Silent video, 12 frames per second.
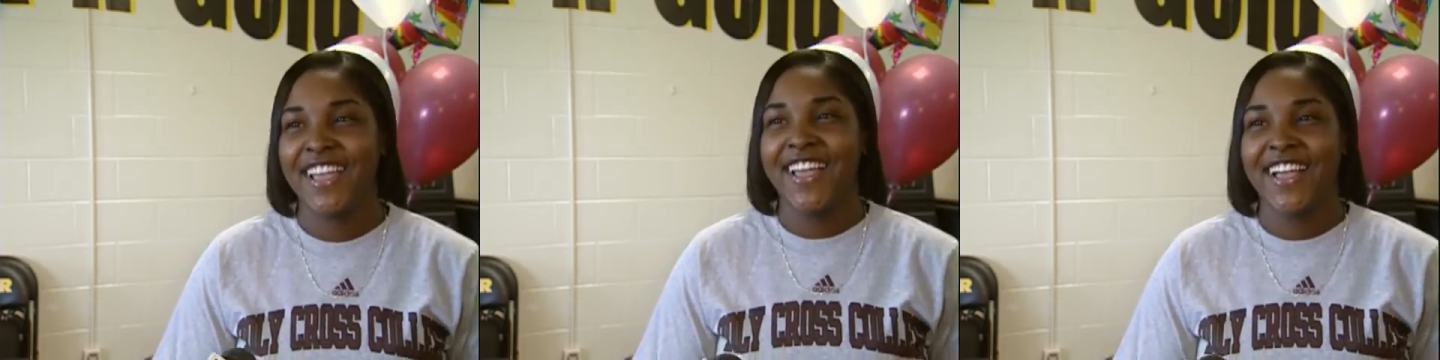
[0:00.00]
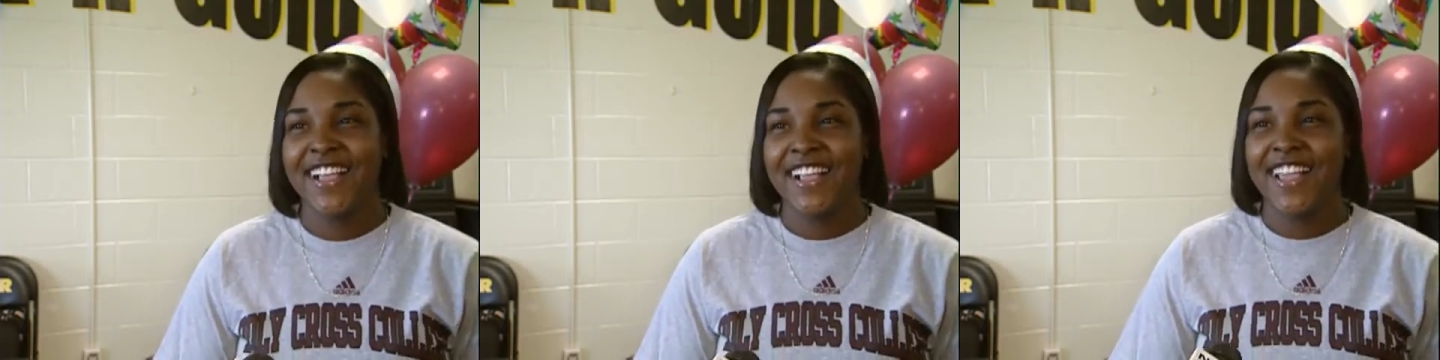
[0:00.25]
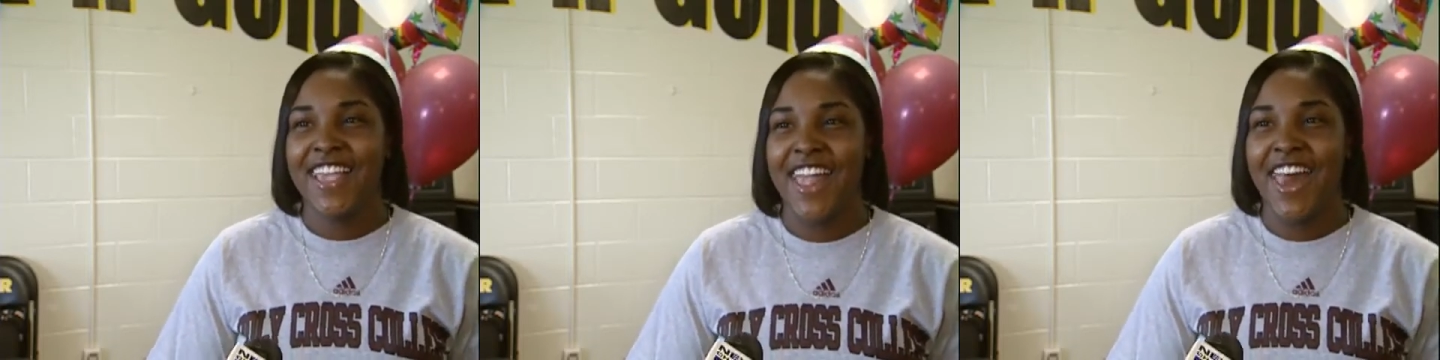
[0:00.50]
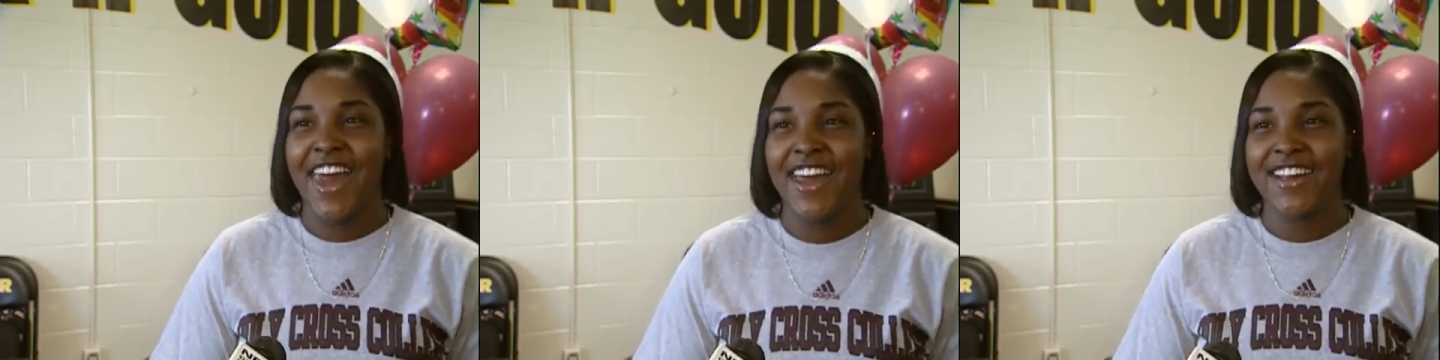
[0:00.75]
um,
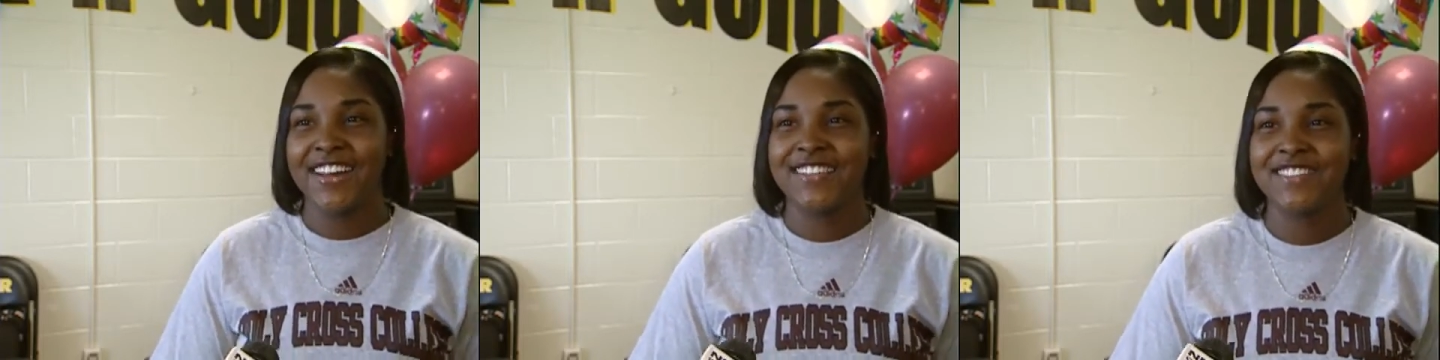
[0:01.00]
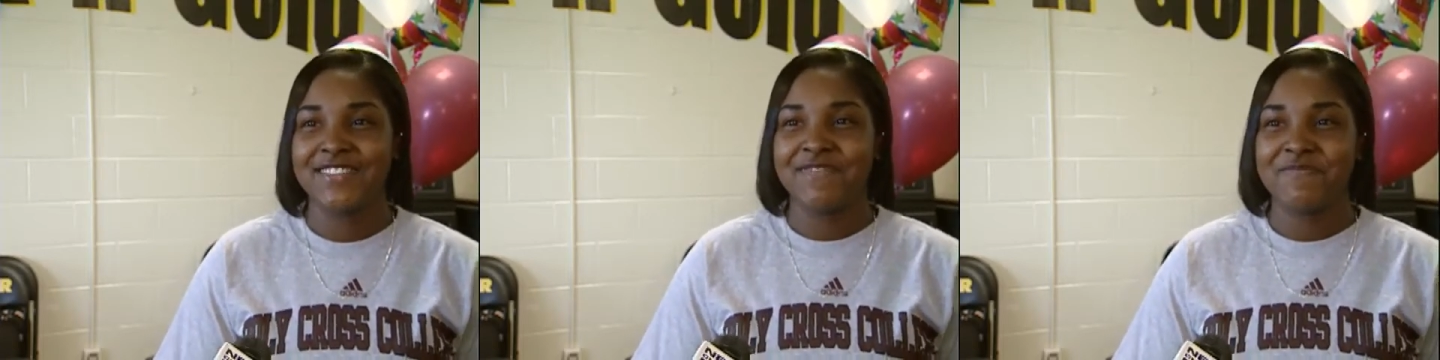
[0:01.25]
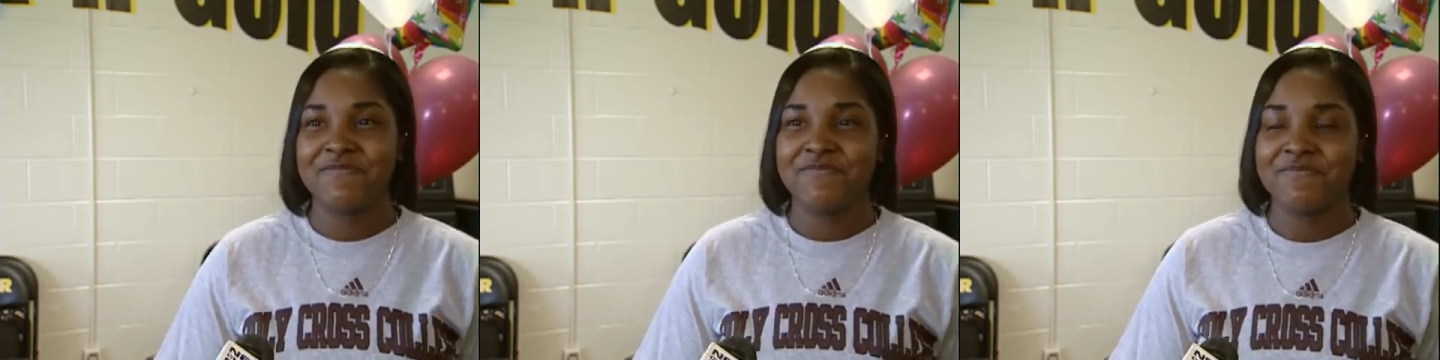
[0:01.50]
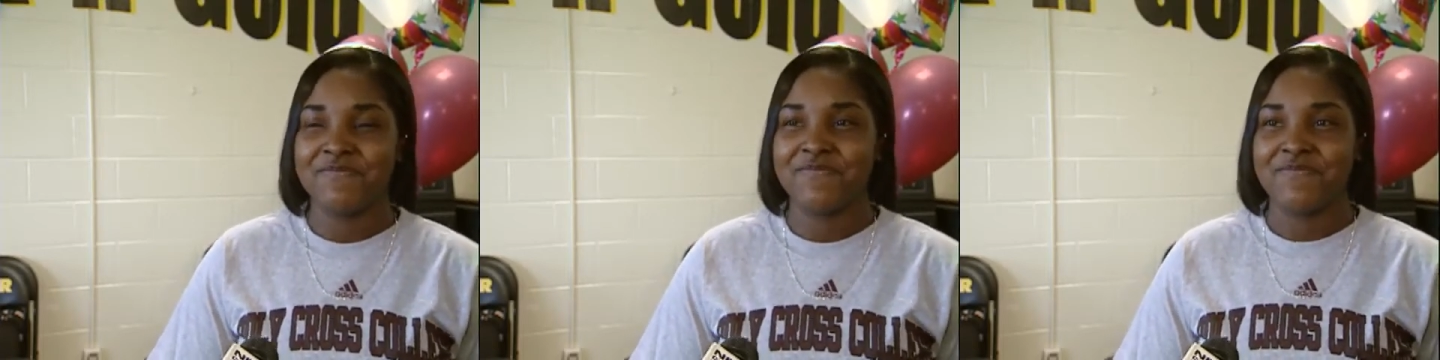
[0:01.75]
what what can you
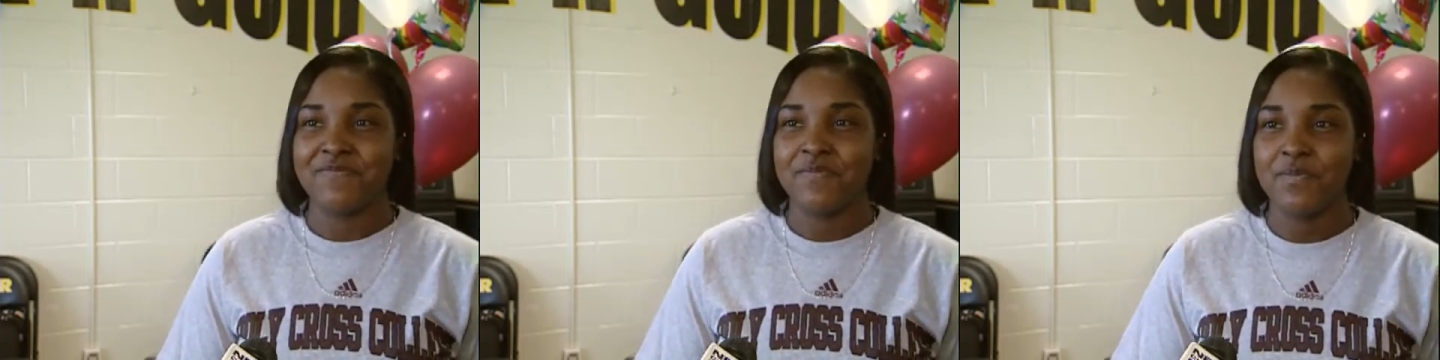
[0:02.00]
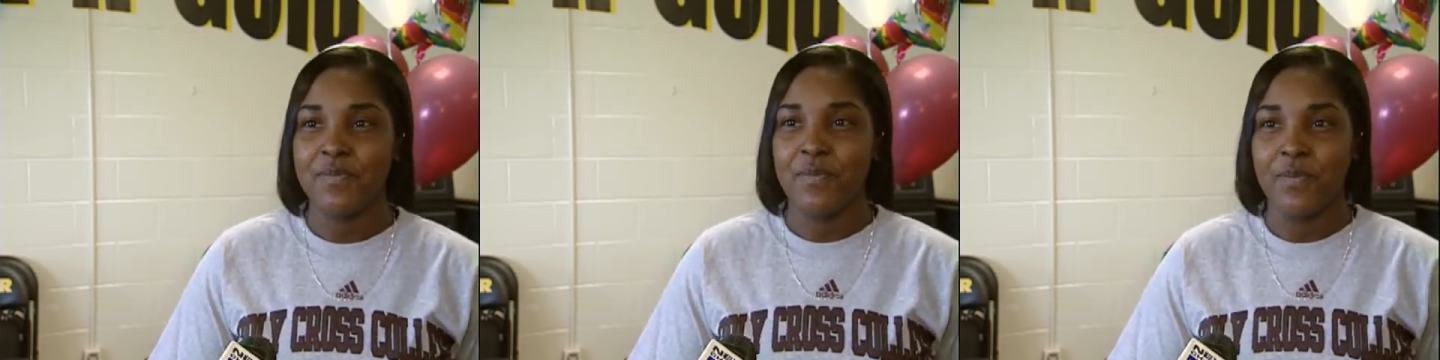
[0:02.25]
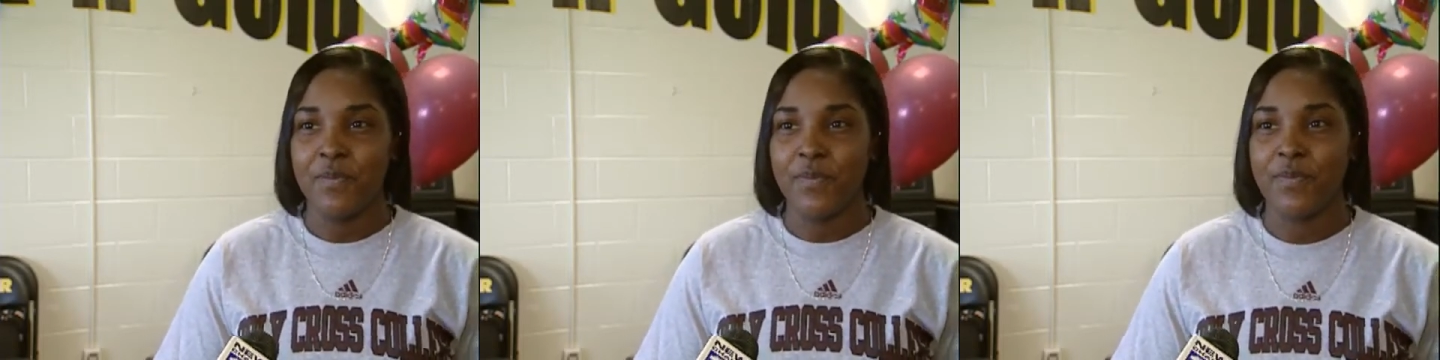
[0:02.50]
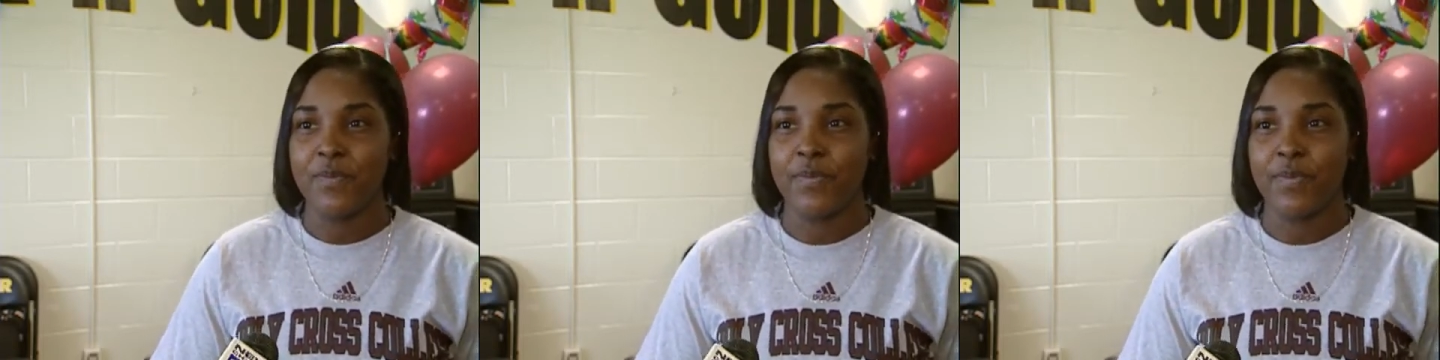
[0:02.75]
attribute in
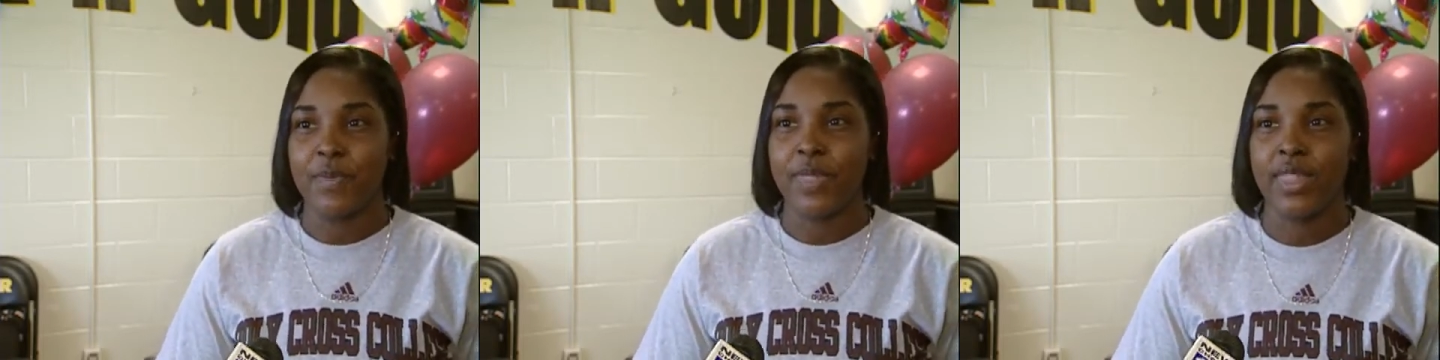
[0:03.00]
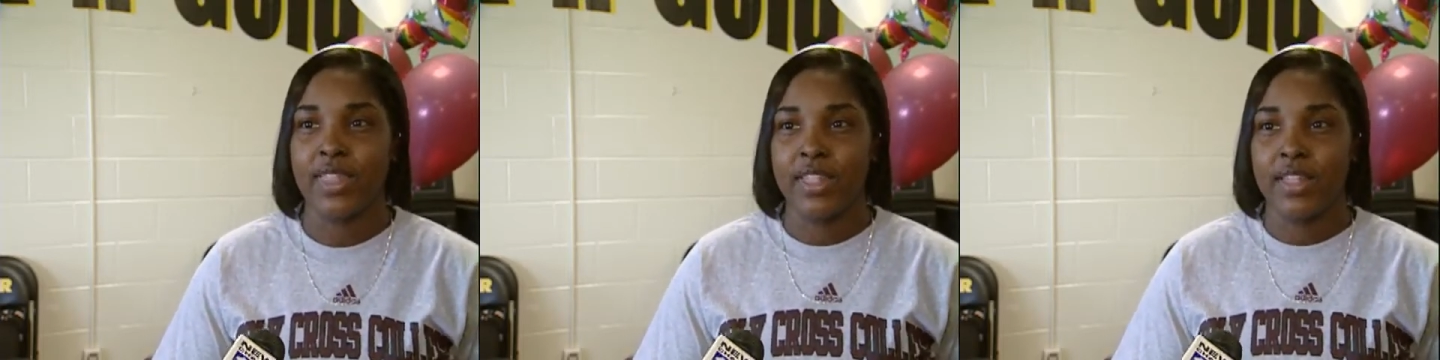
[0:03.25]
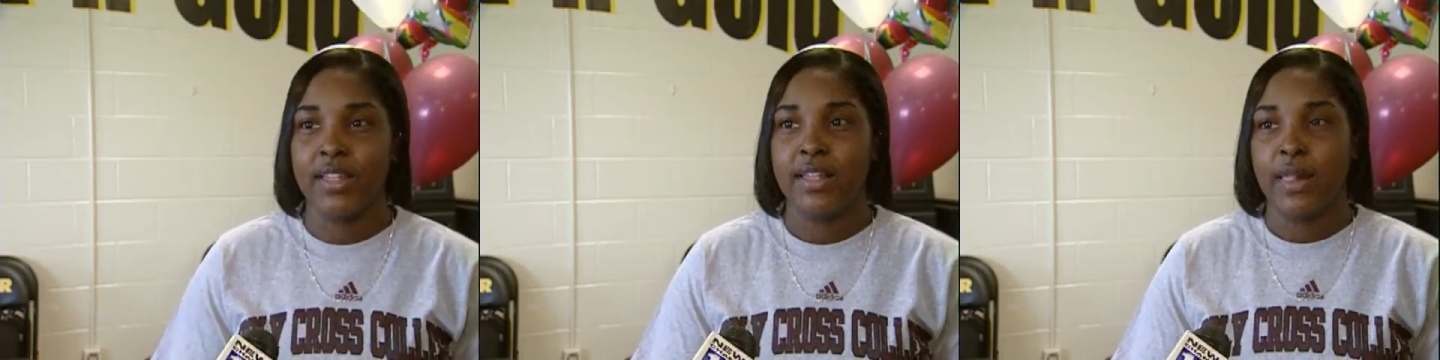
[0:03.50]
high school and